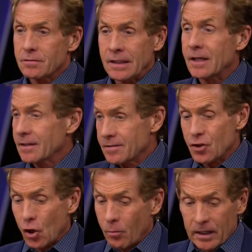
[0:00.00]
Right. He gets
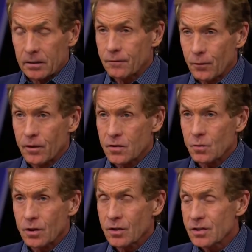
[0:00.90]
no medal for this
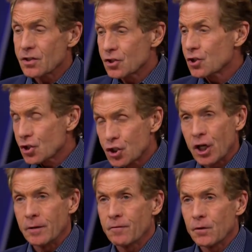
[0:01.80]
one because this is just
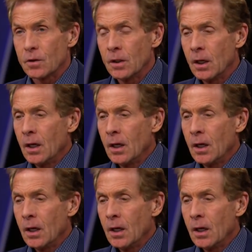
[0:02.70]
shameful.